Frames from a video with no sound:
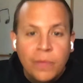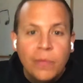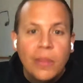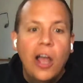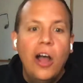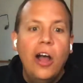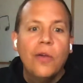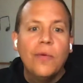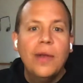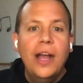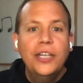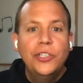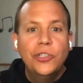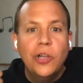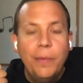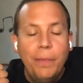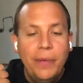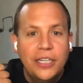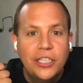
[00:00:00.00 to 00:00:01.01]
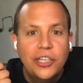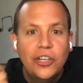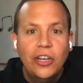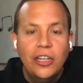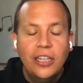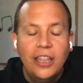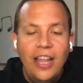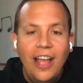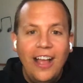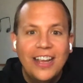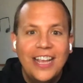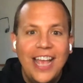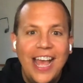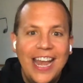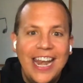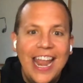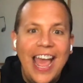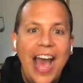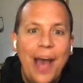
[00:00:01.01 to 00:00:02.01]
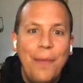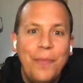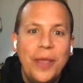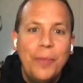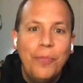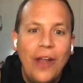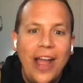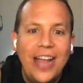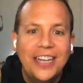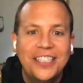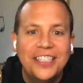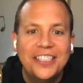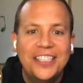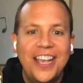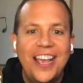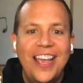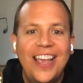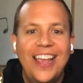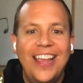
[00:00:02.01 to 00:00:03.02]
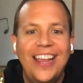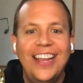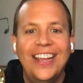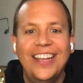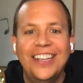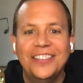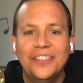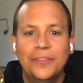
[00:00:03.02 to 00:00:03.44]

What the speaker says: All right, trumpets, good luck and happy practicing!